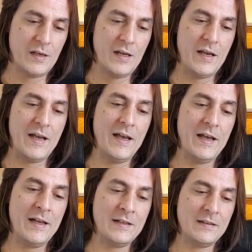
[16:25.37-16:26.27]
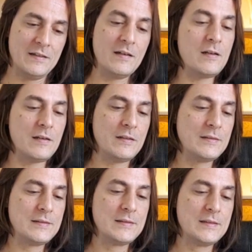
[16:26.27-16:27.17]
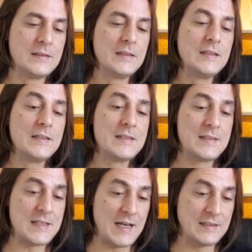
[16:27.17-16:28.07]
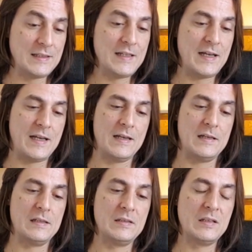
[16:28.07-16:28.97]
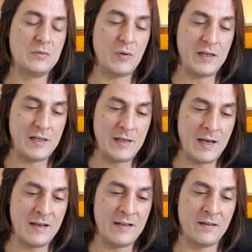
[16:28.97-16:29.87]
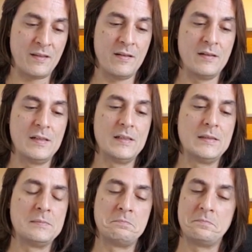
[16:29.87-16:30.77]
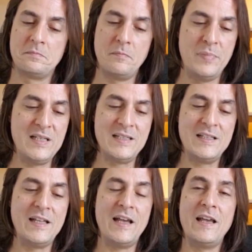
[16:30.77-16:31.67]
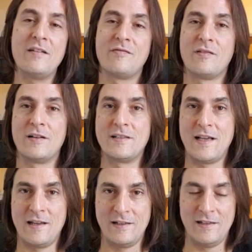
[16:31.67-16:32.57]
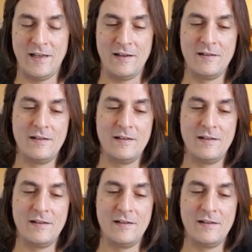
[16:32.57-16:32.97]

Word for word: And Saturday, the twenty-ninth, busy day for a Saturday.